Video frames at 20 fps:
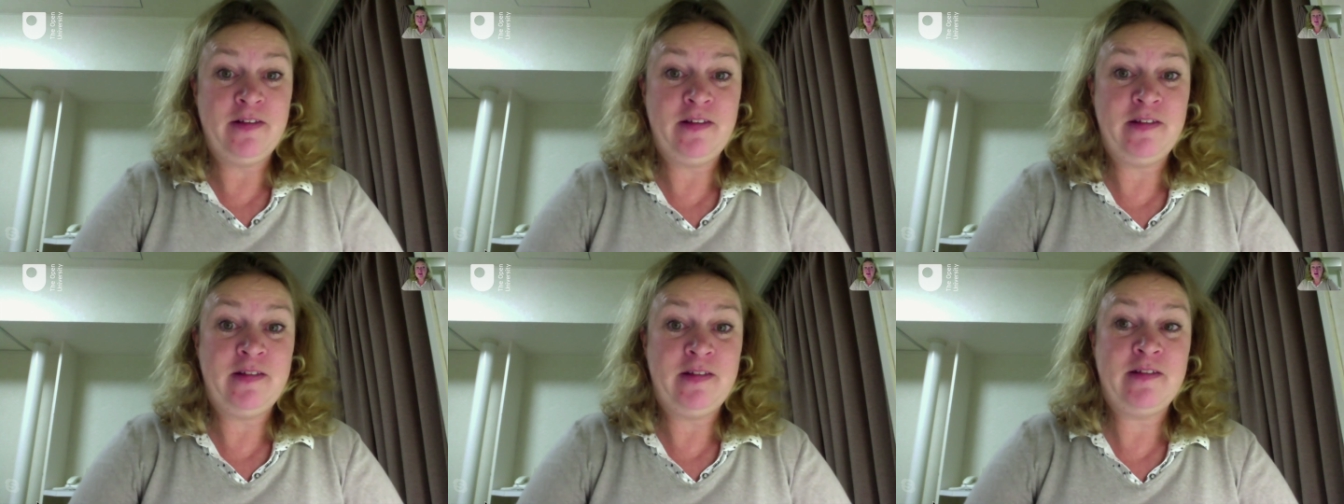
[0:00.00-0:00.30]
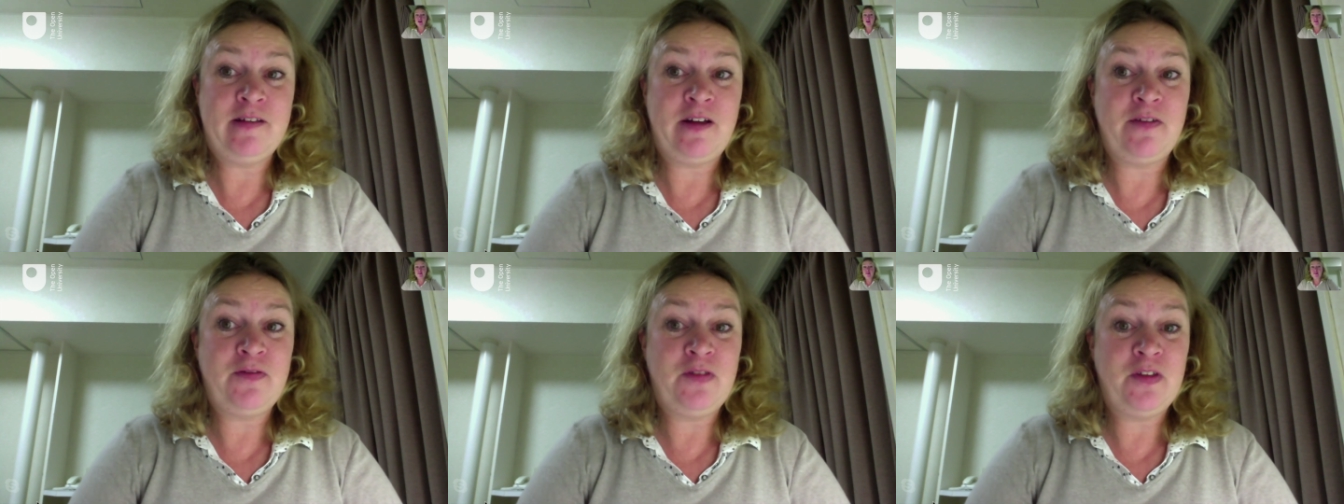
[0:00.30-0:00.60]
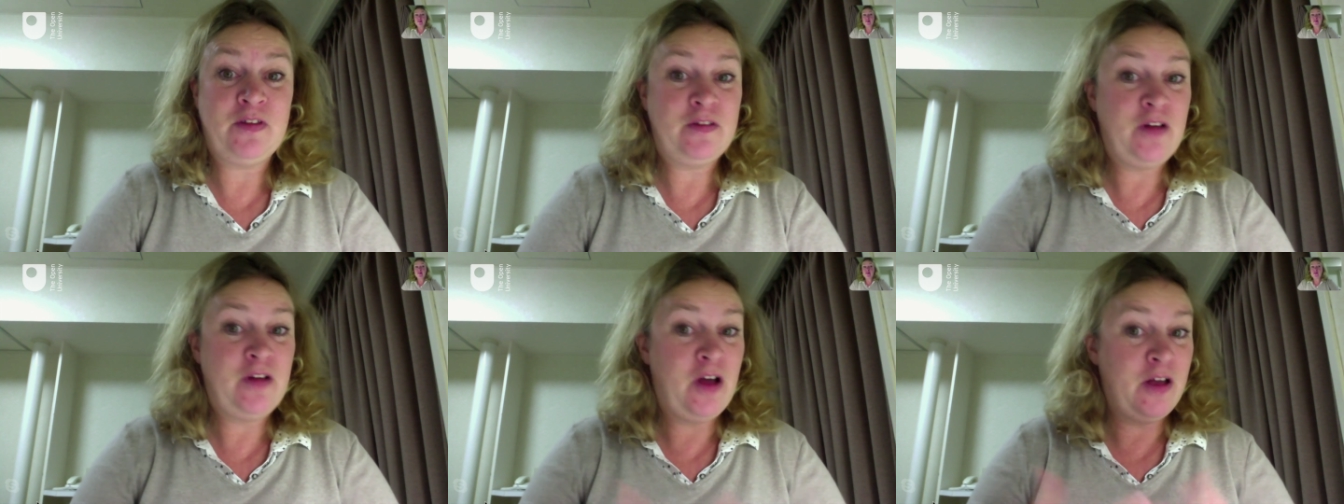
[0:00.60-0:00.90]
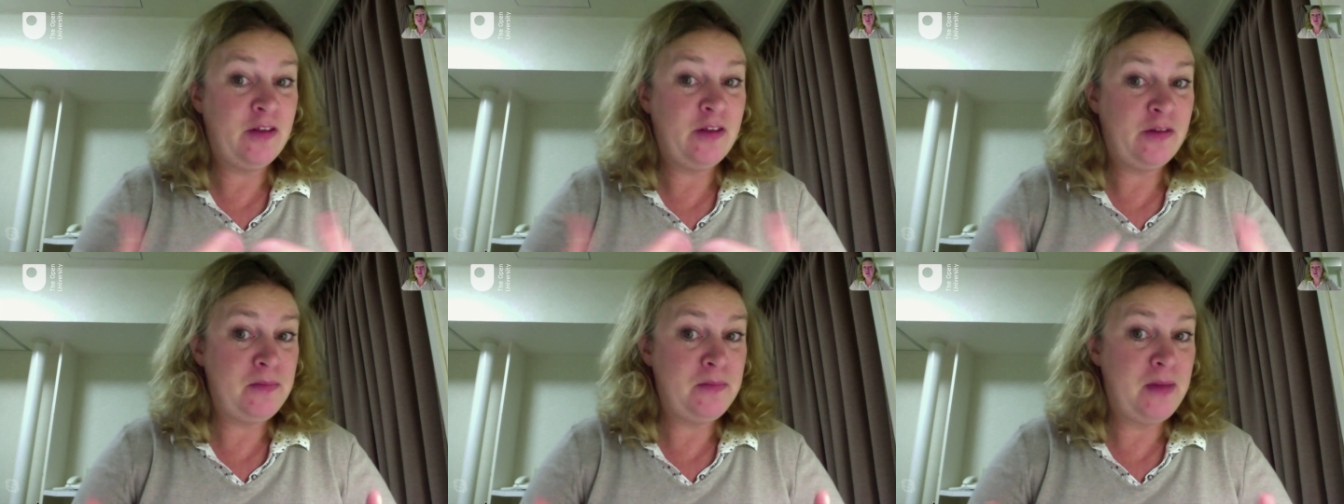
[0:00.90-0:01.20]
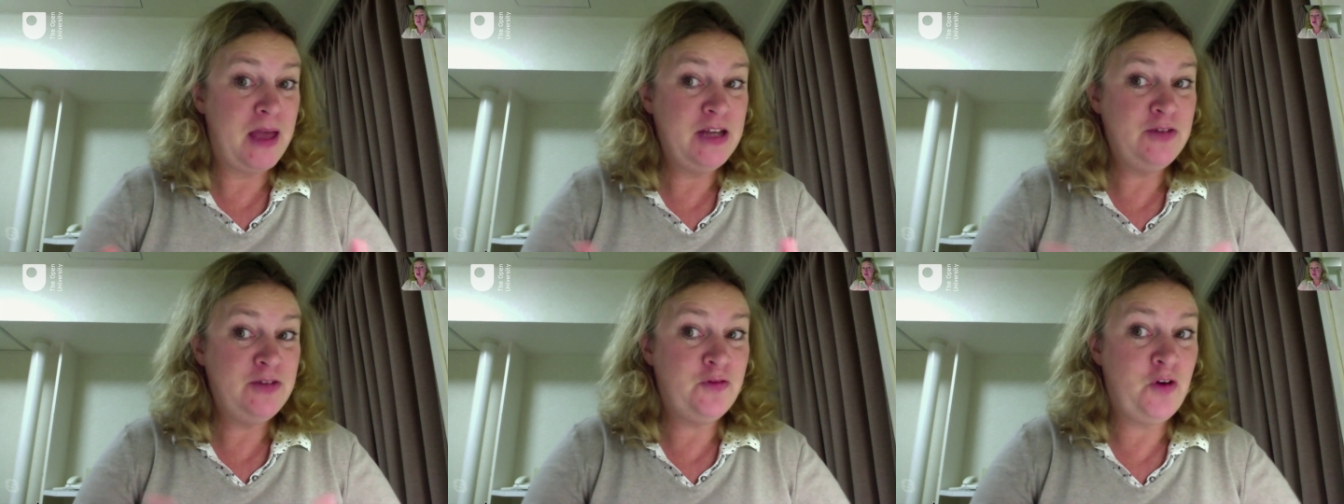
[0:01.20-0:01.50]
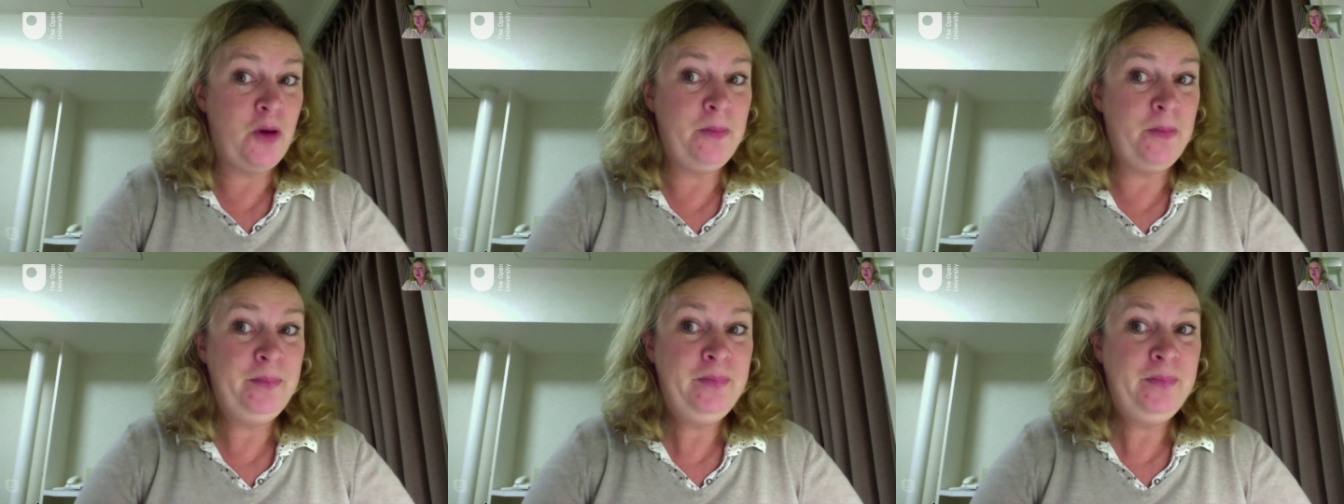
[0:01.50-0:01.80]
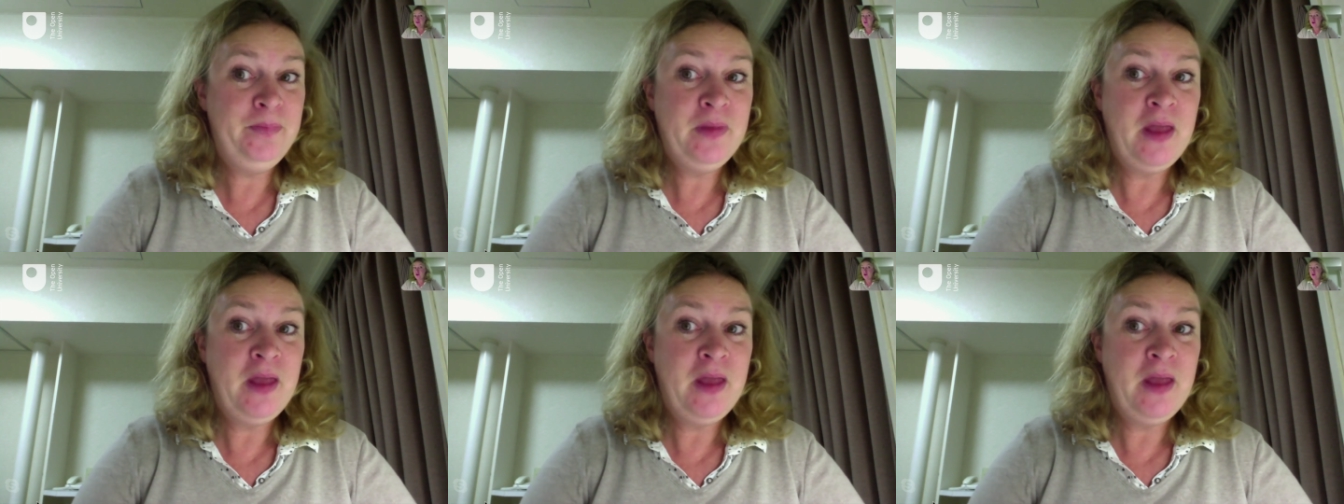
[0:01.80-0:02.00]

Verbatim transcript: it's the stuff that stars are made from.